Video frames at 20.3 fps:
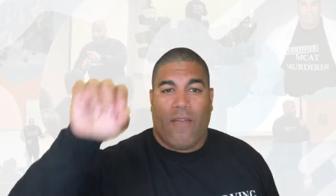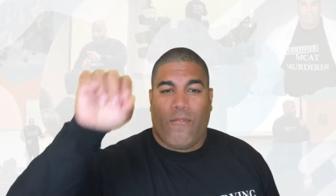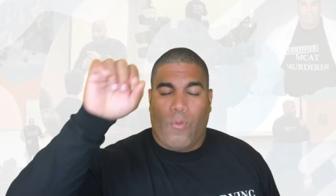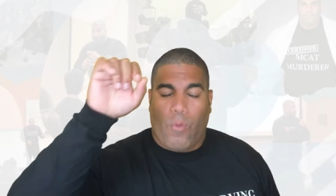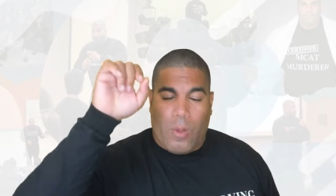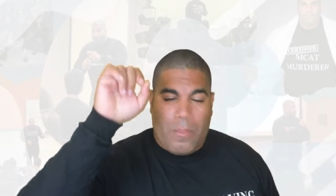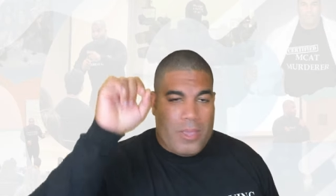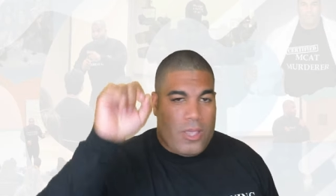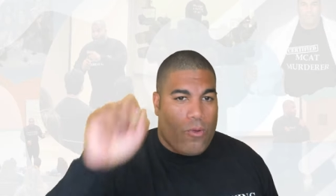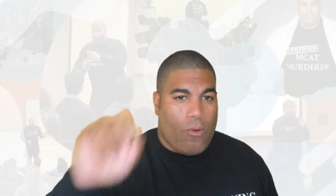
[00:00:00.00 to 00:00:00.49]
we
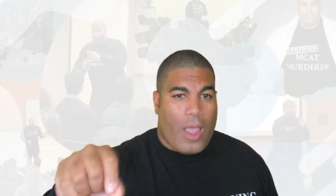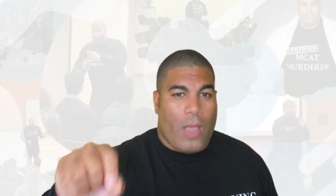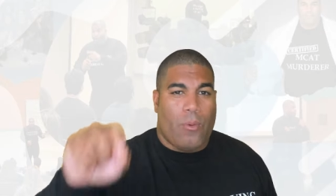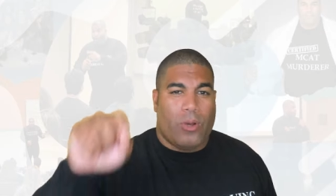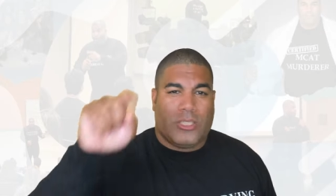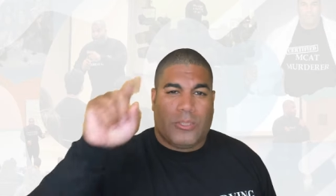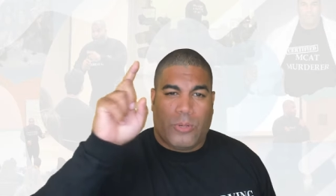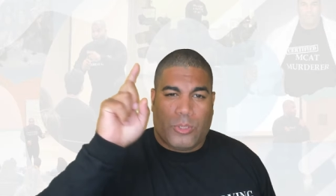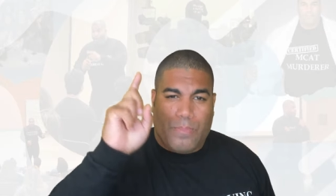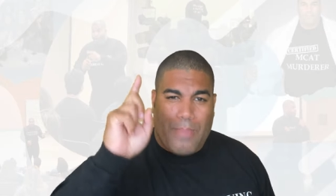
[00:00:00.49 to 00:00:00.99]
want to be great,
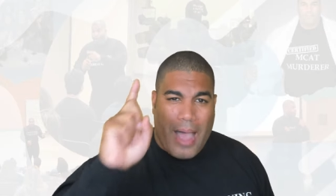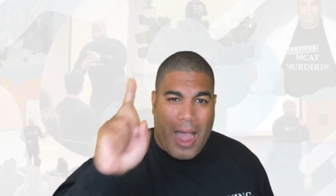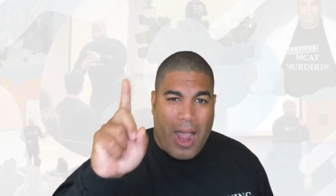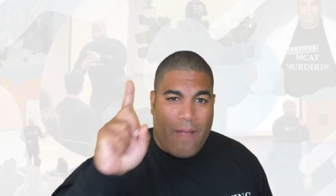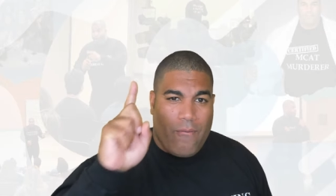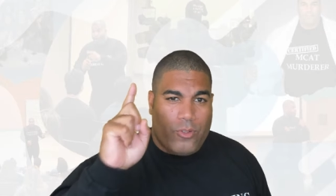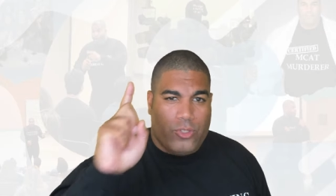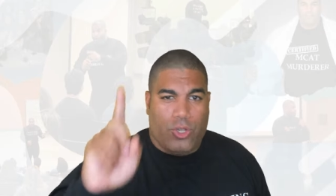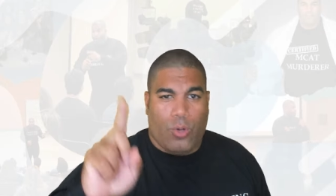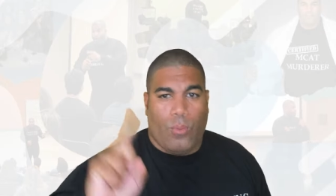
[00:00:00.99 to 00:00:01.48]
what is the most
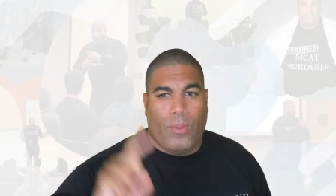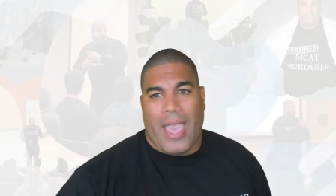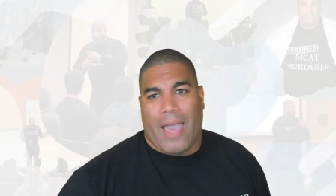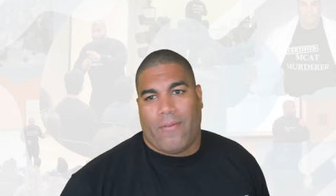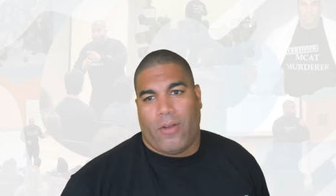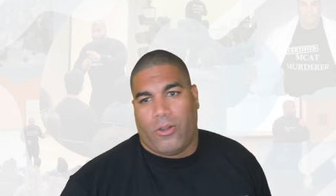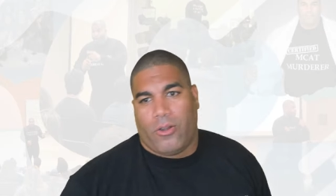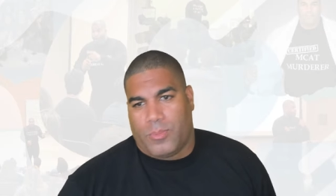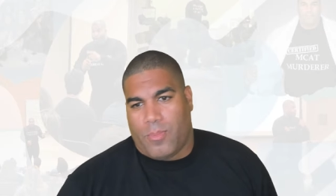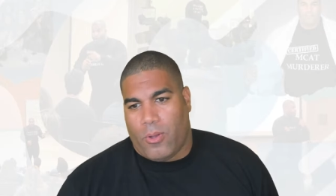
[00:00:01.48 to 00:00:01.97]
powerful tool we have
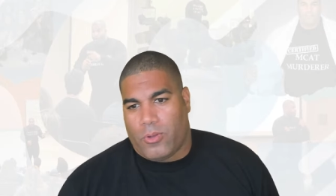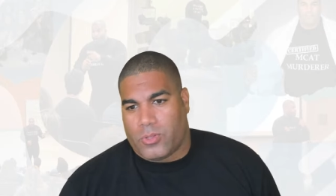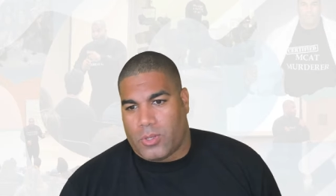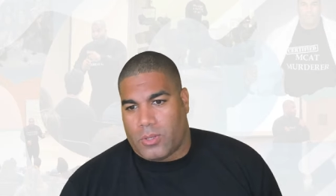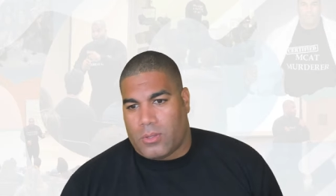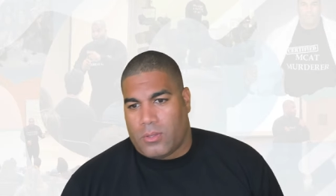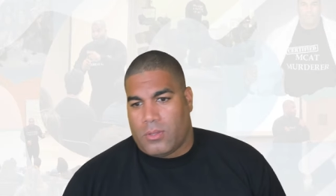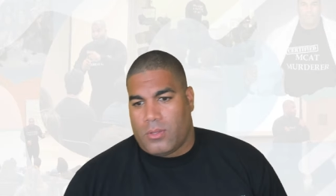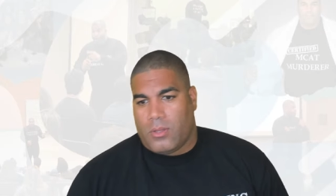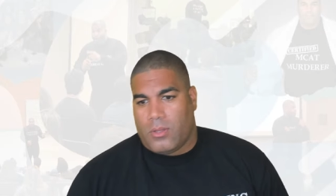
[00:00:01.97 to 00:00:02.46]
at our disposal?